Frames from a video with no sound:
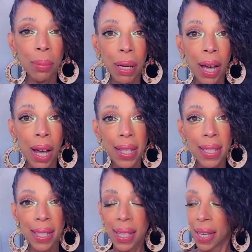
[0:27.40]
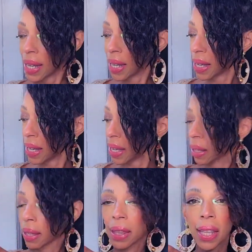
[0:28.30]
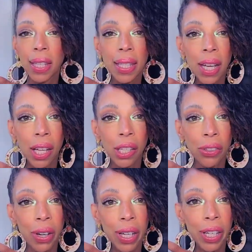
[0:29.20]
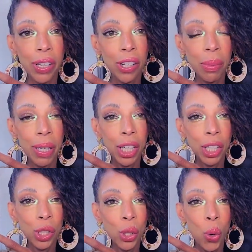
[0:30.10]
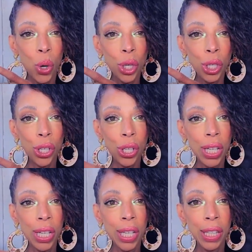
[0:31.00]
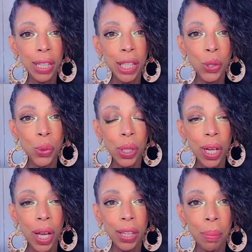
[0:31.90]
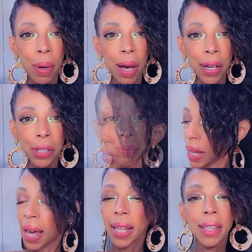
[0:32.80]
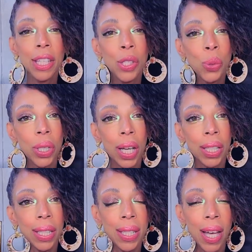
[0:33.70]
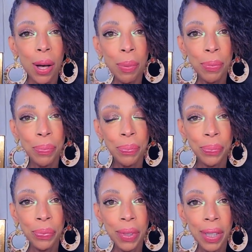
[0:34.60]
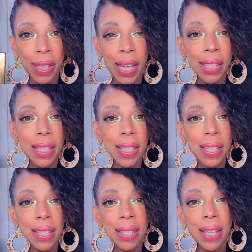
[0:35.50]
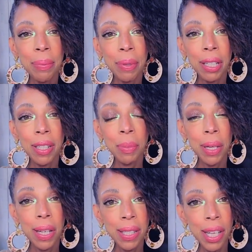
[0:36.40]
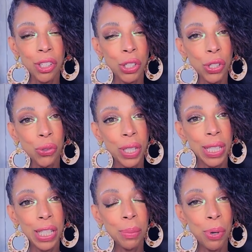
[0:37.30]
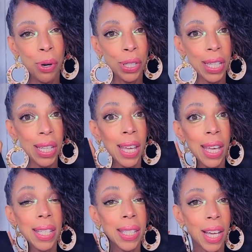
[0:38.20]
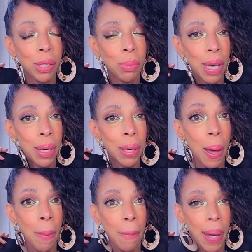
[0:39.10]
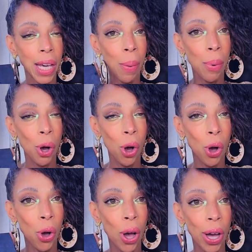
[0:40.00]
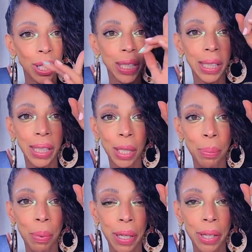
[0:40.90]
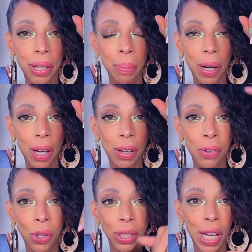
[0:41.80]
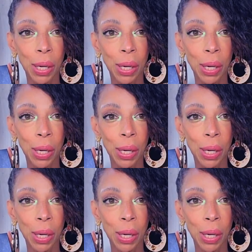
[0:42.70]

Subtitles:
my eyes today is this color right here, my inner corner, this one on the bottom, and this one on the top. And this is Adept Cosmetics. I just recently bought it. It's on my makeup haul. I could link it up here above or down